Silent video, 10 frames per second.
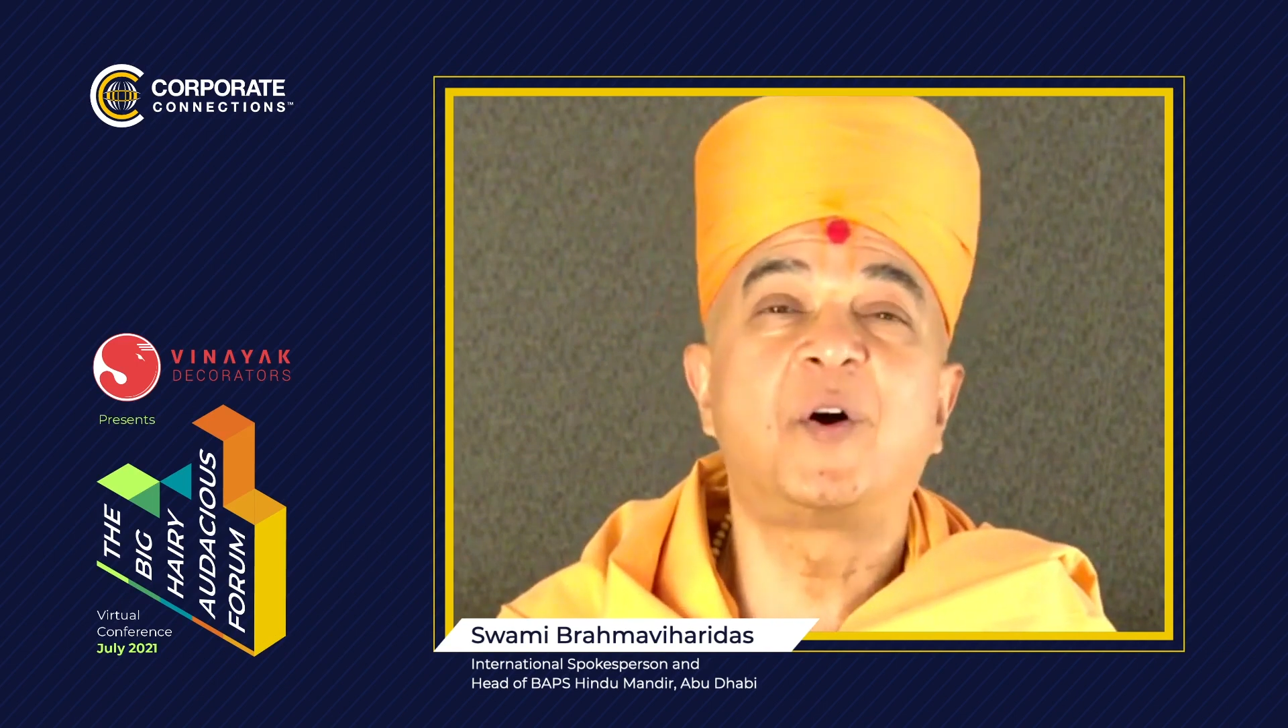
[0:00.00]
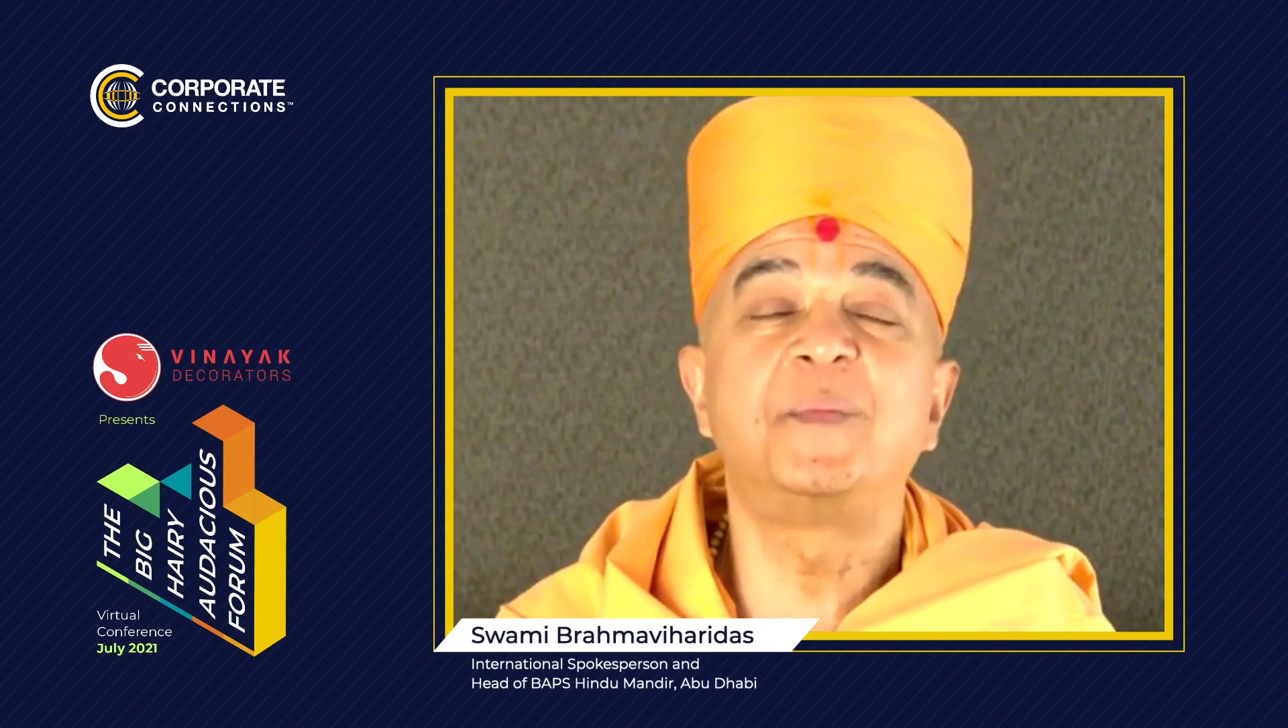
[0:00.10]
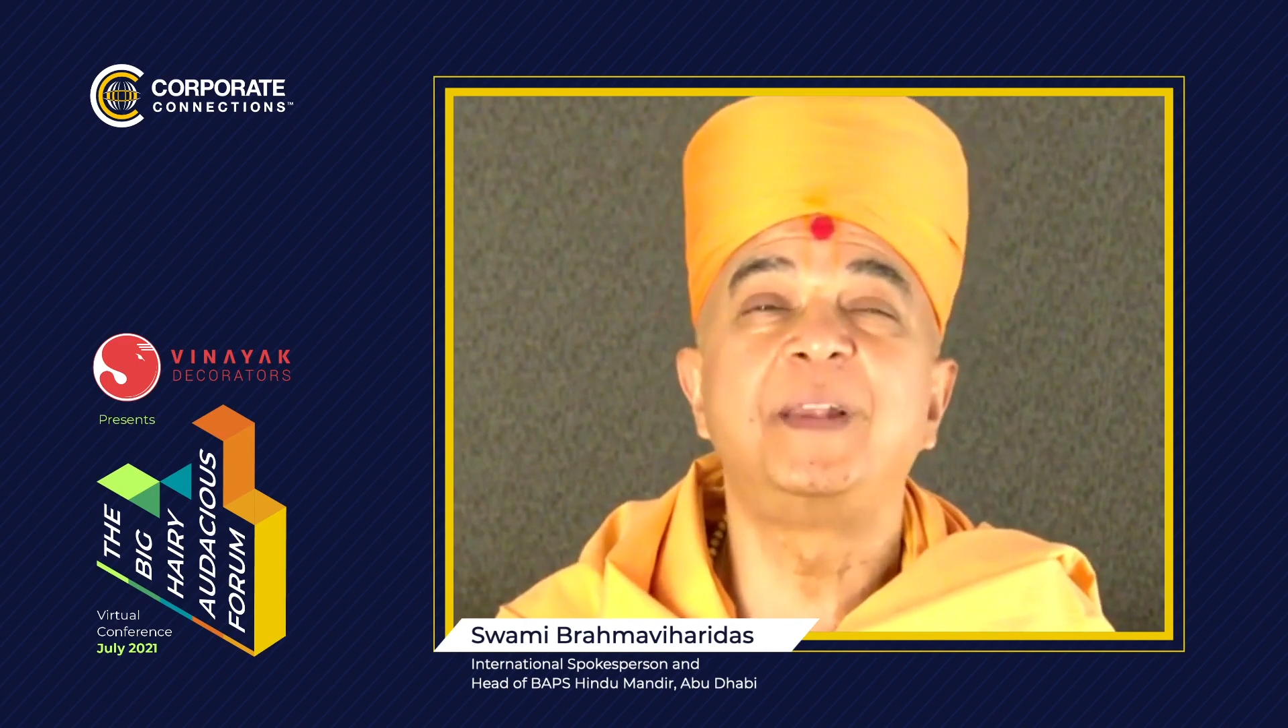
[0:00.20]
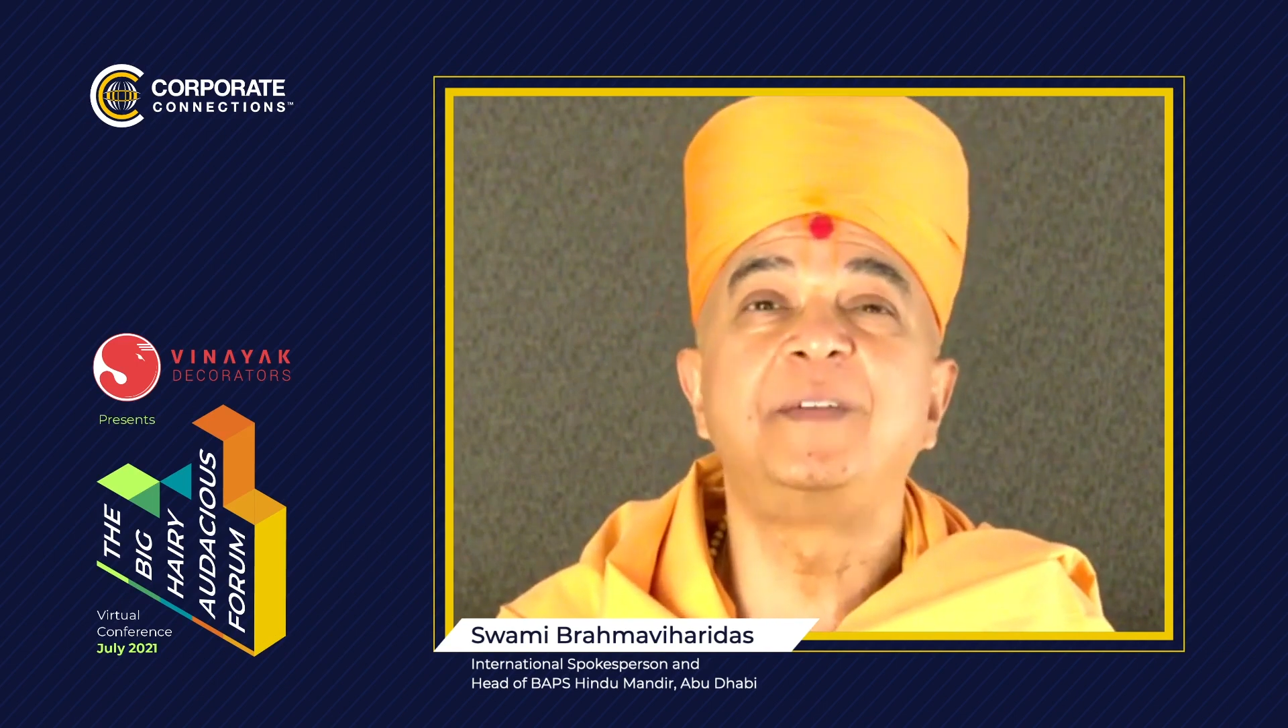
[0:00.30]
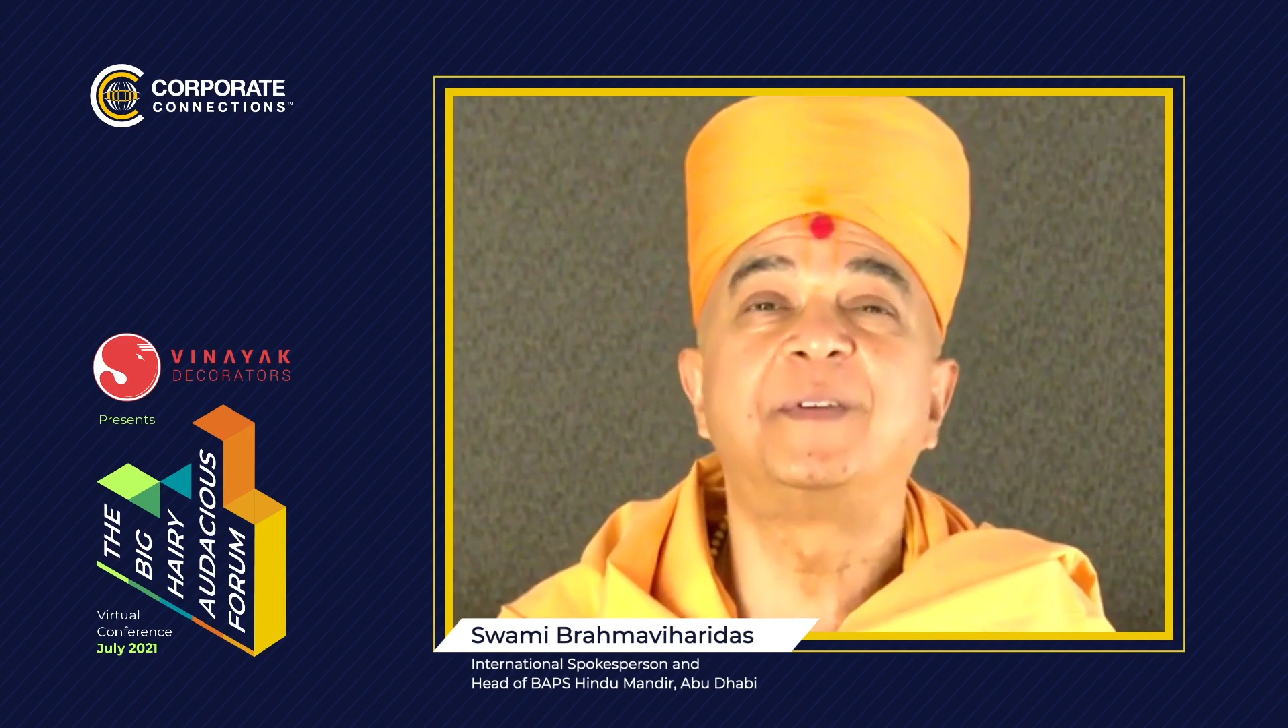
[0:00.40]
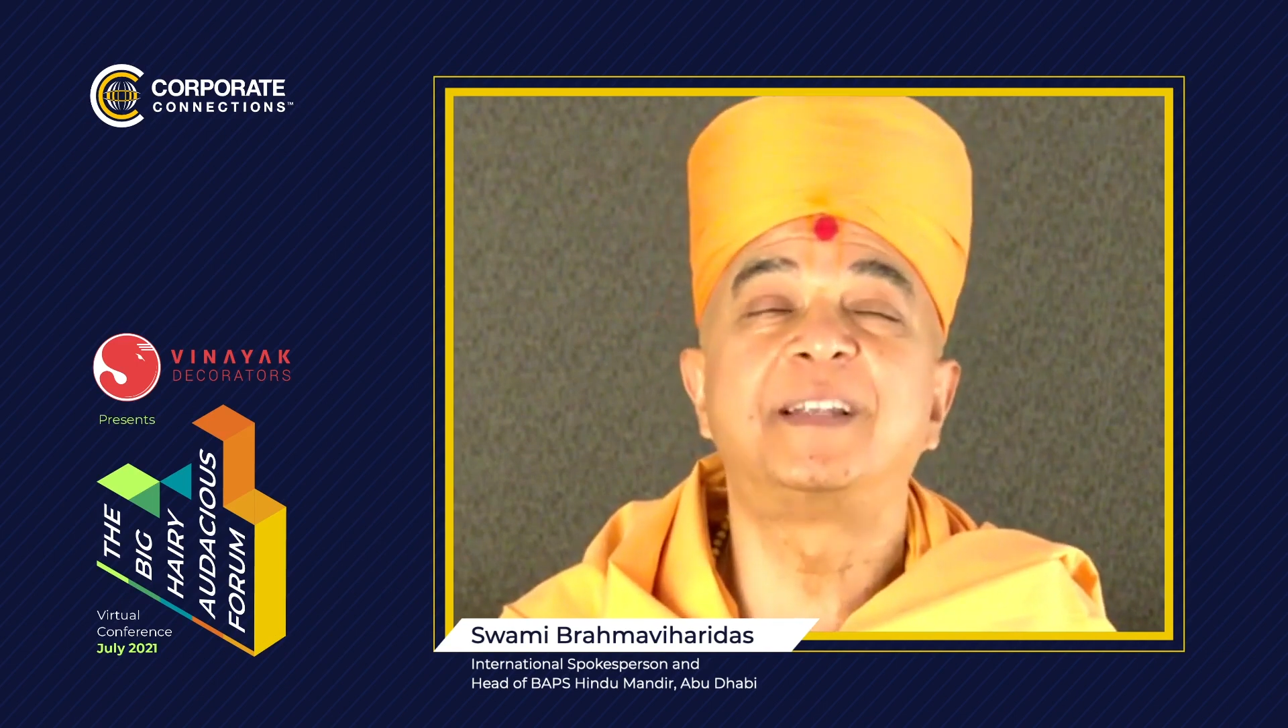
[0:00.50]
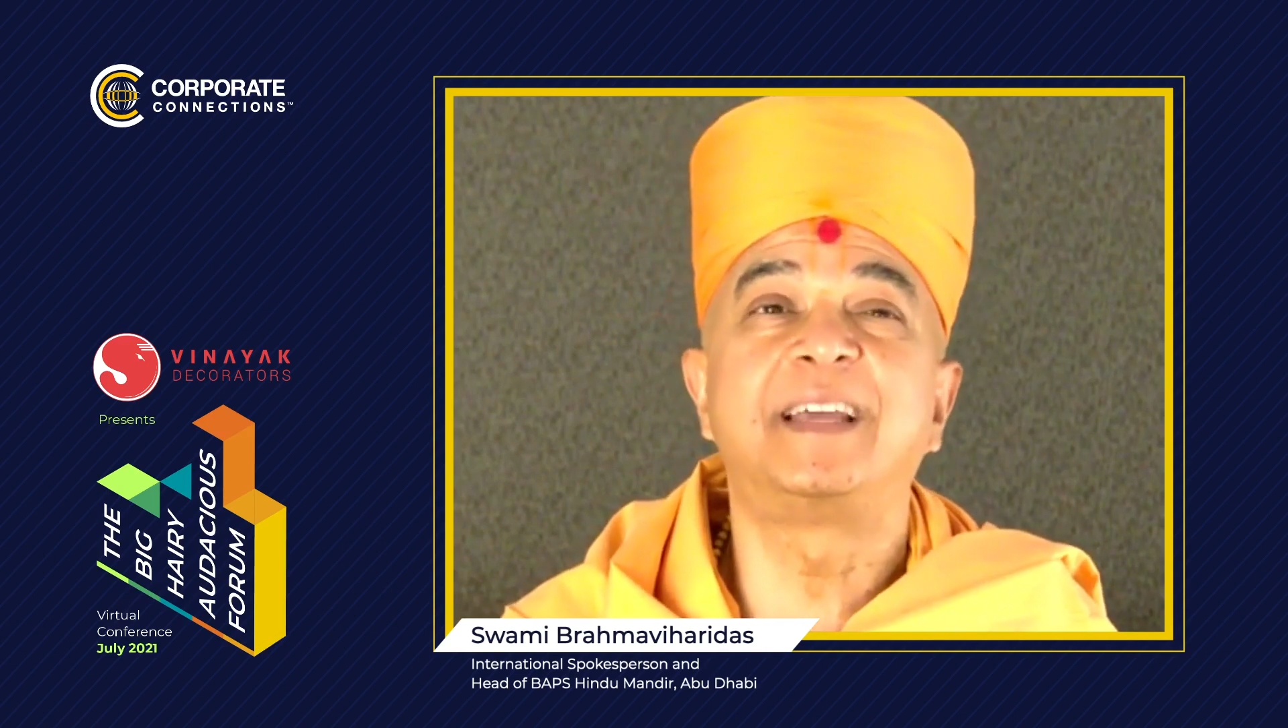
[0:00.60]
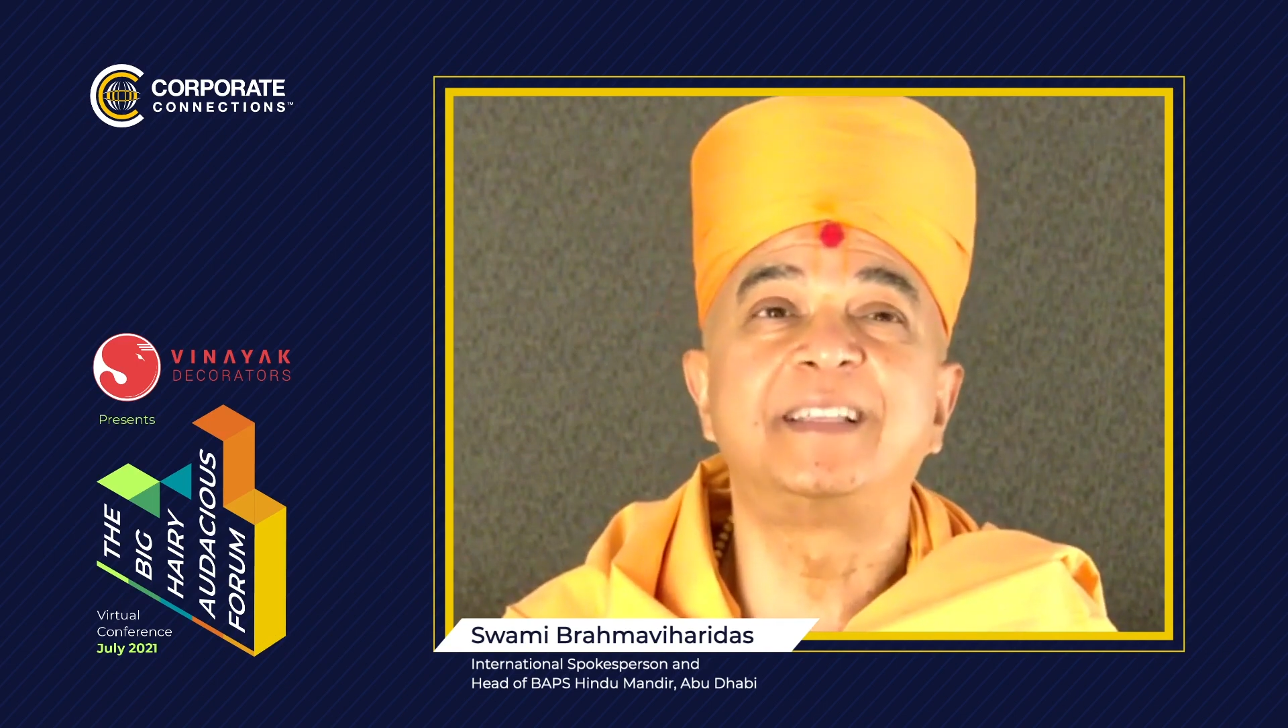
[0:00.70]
non-believer